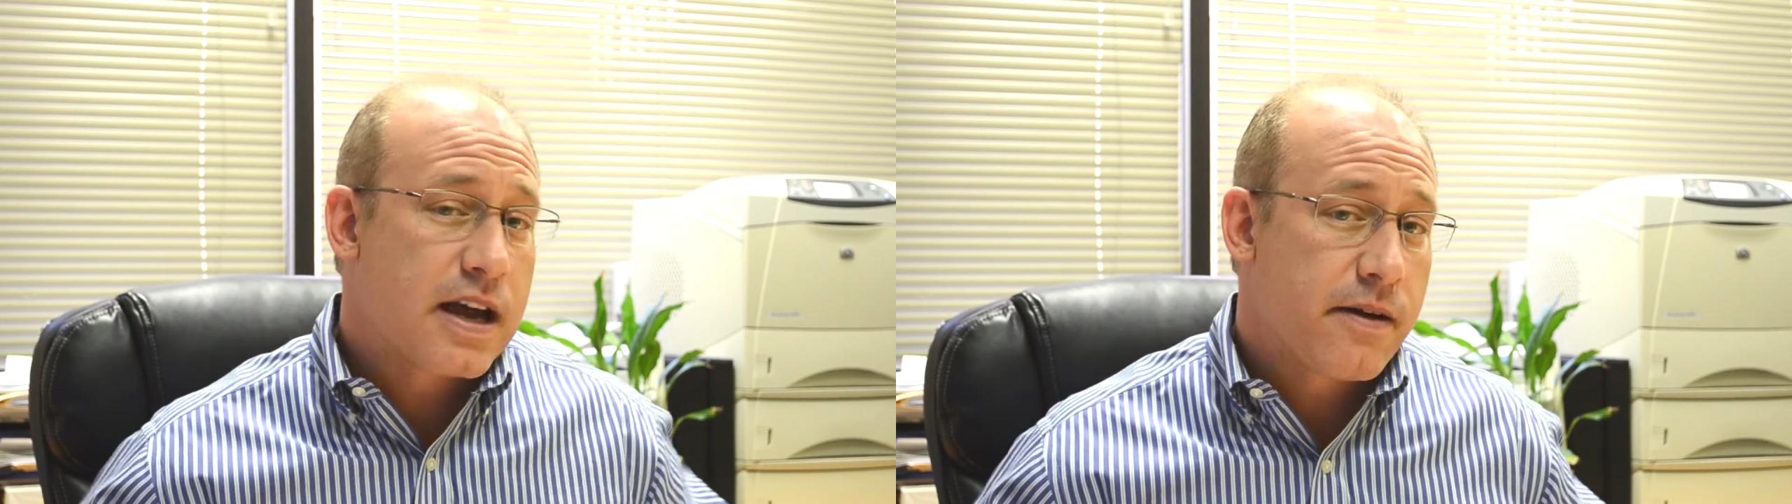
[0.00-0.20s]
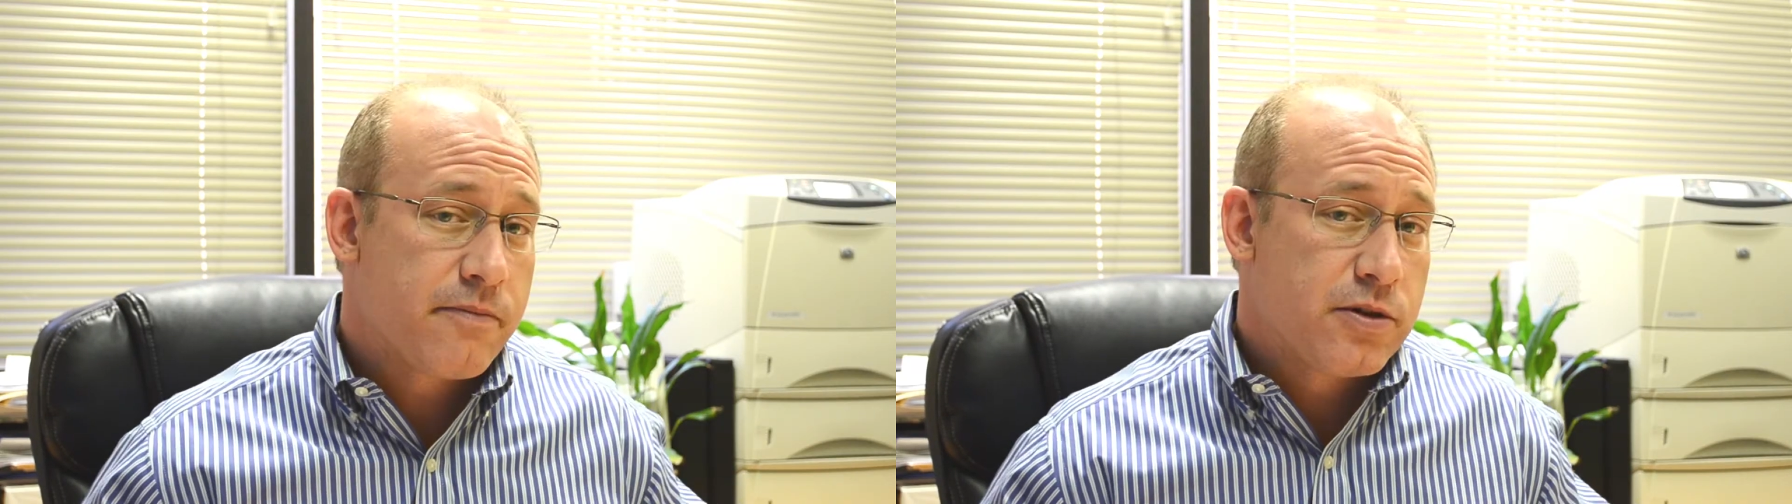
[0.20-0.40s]

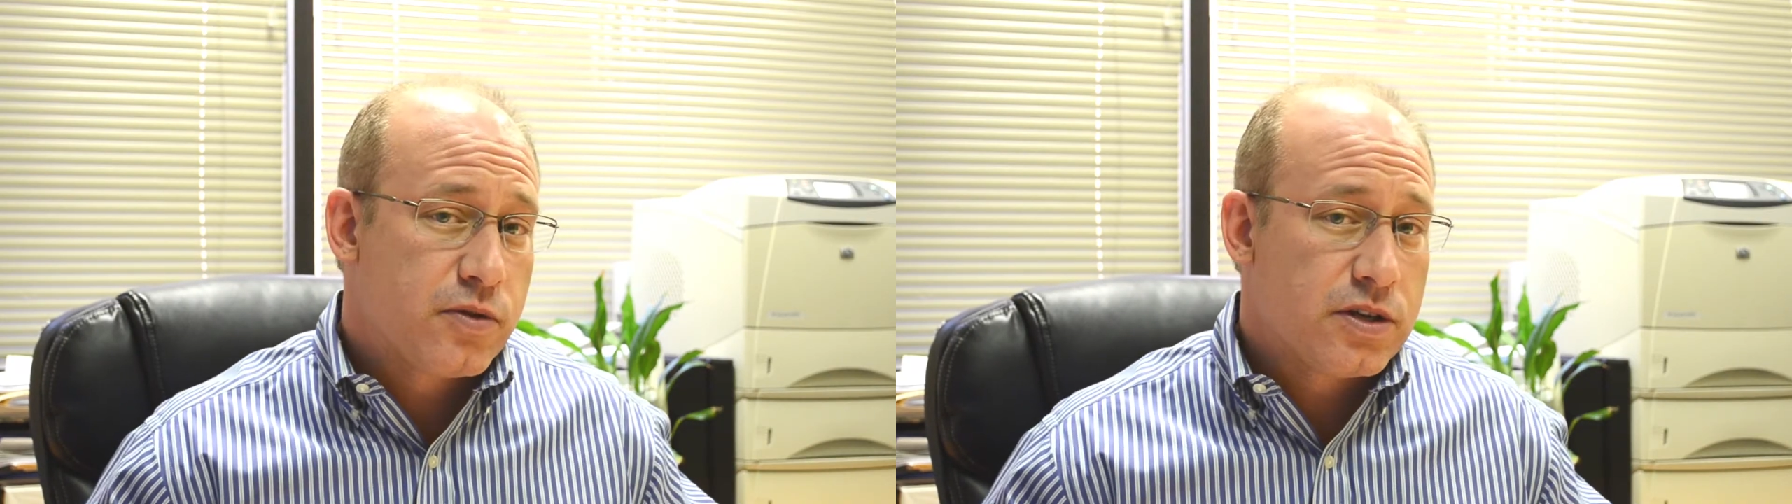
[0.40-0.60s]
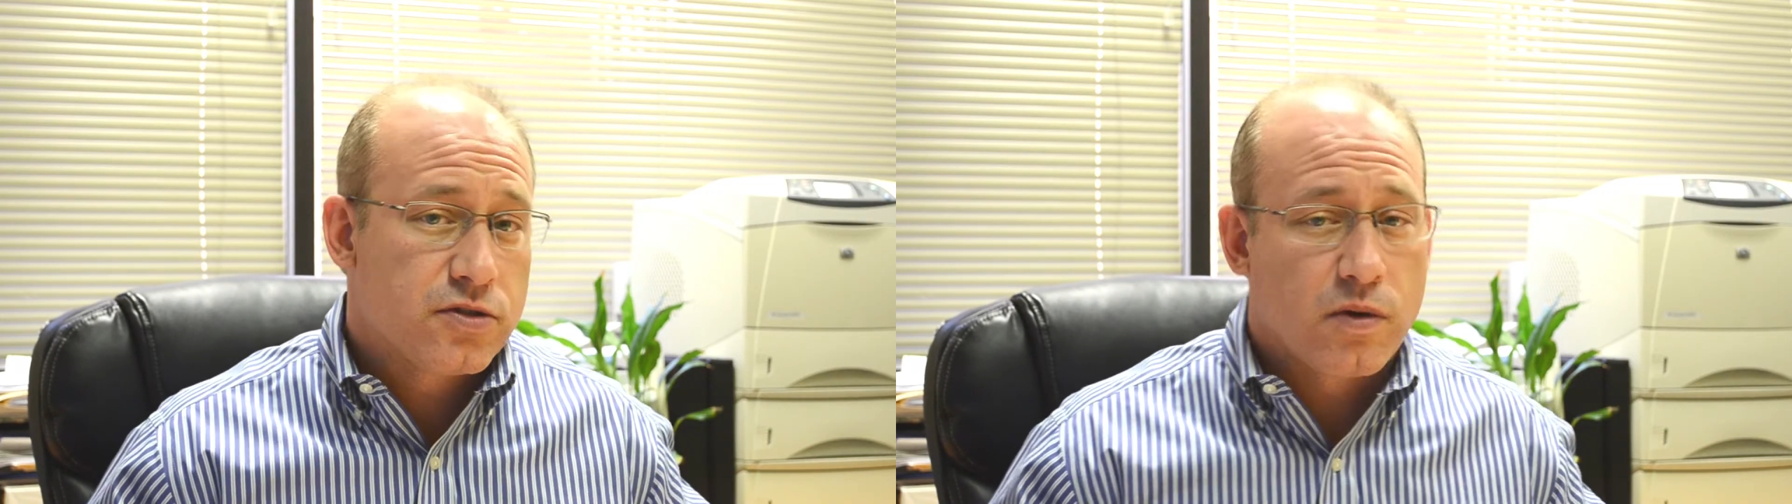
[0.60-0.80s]
have
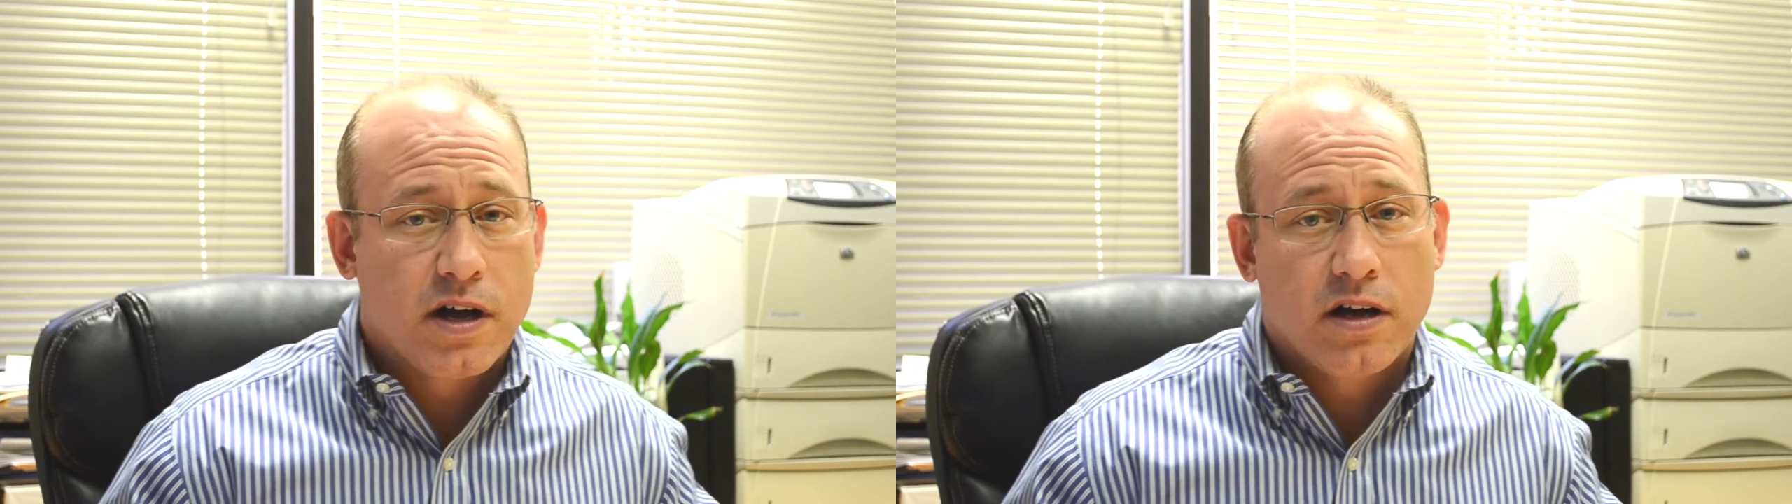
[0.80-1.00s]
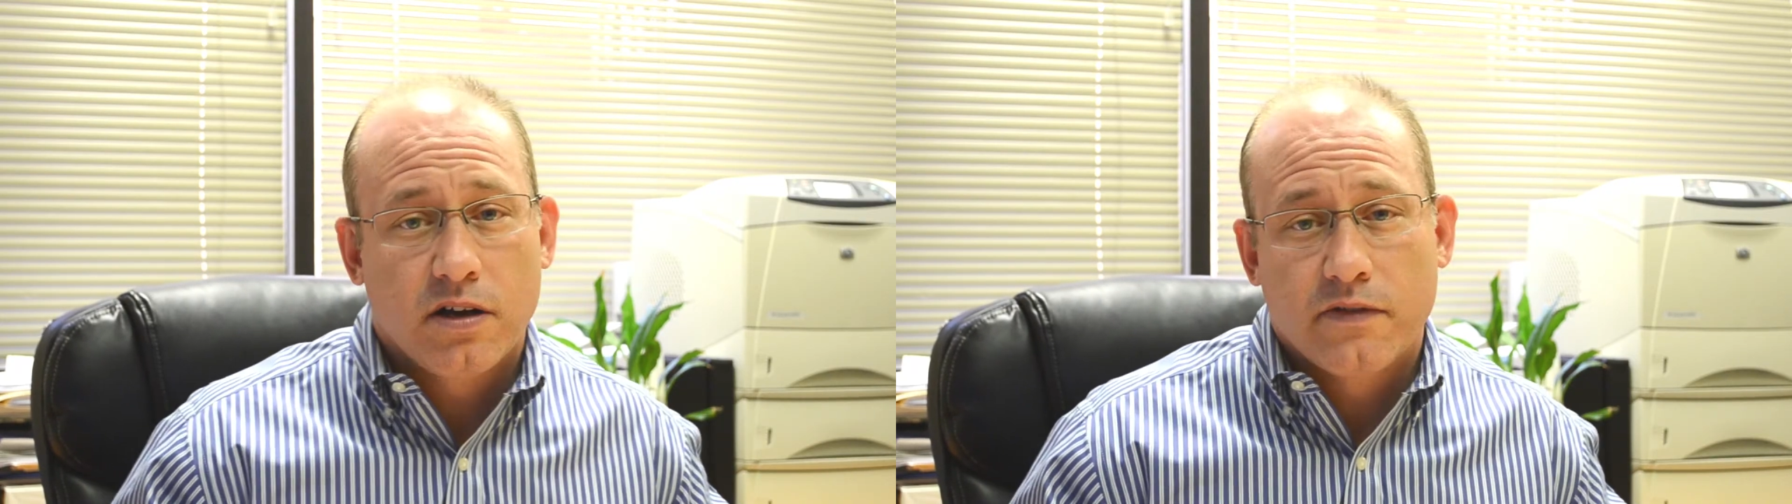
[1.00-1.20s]
between
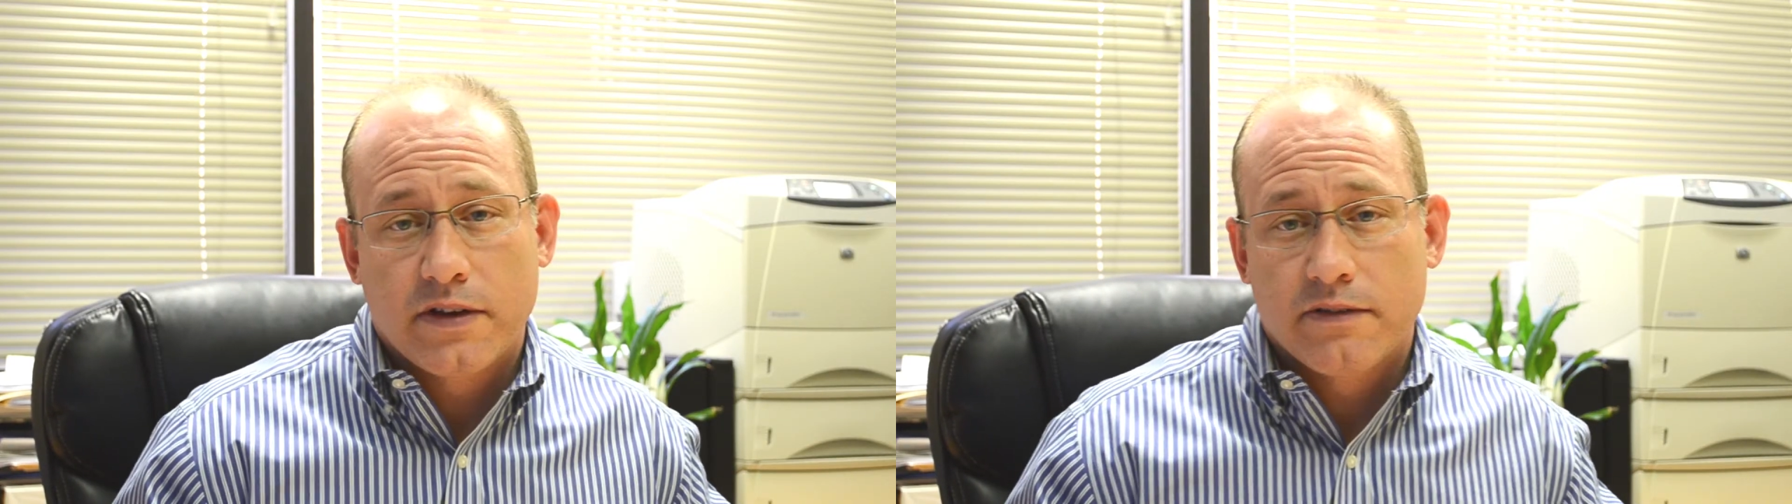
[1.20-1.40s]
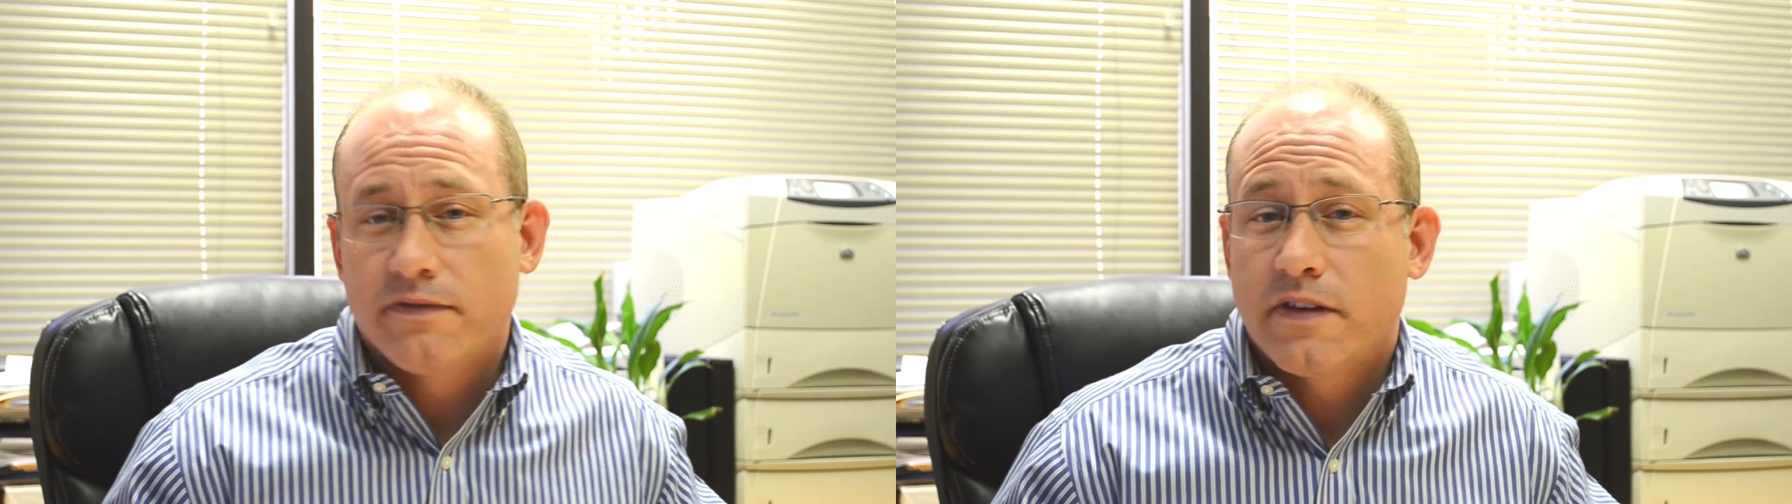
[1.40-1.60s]
12 and